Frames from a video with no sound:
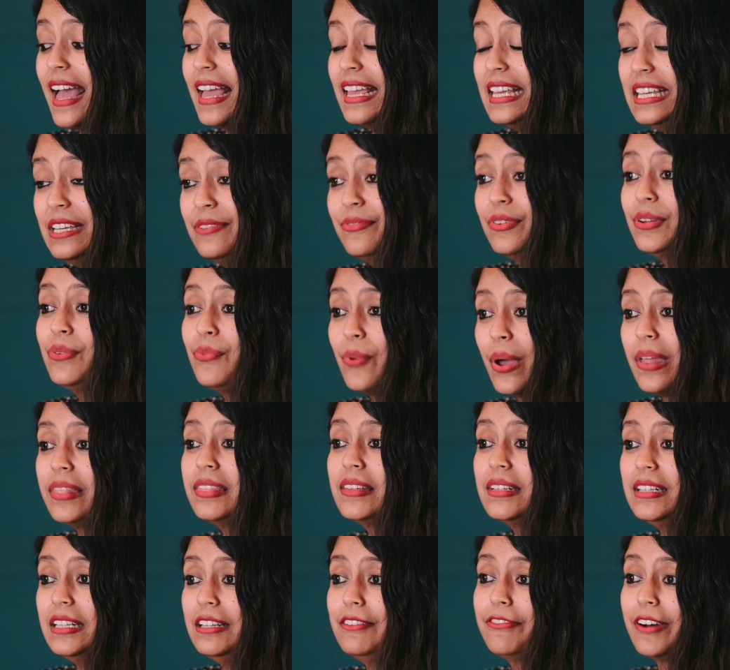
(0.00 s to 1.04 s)
even when
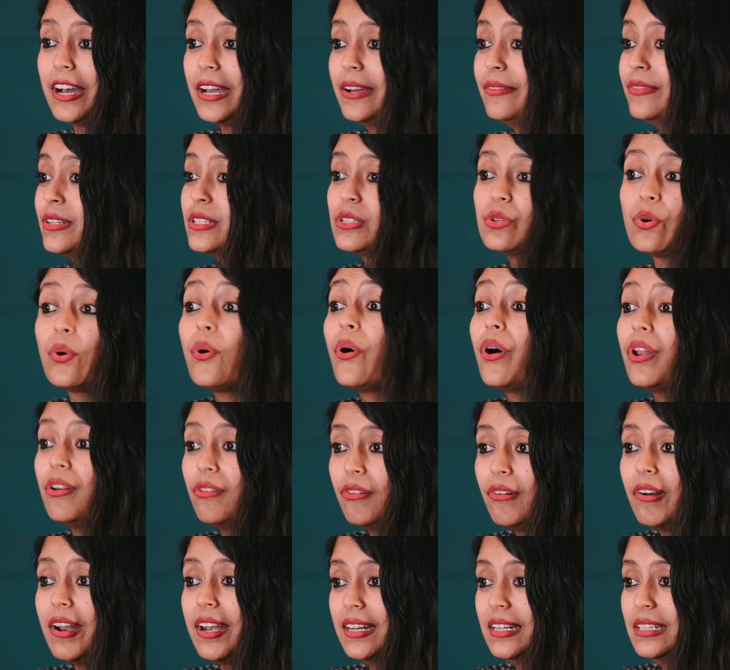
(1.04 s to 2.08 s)
the D5 is
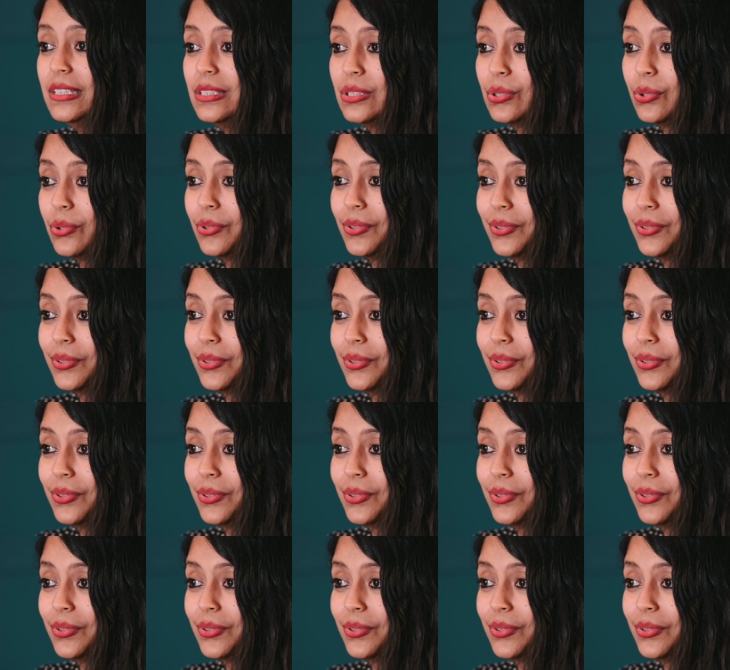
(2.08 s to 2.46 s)
already so